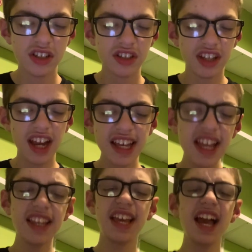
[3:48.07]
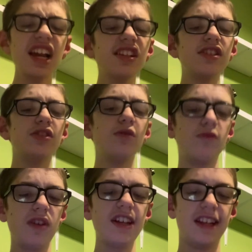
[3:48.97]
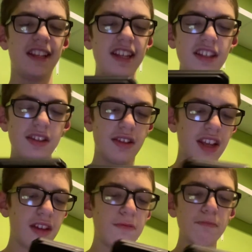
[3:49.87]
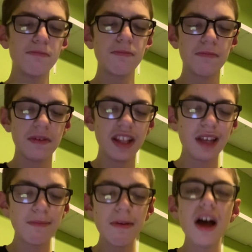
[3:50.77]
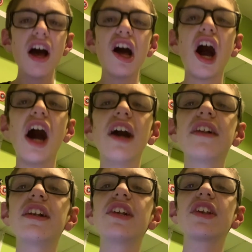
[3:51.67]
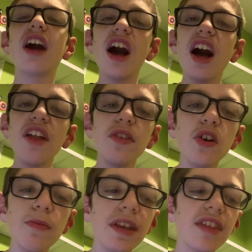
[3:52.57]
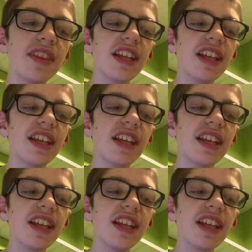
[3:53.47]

So again, the actors do really decently, but not many of the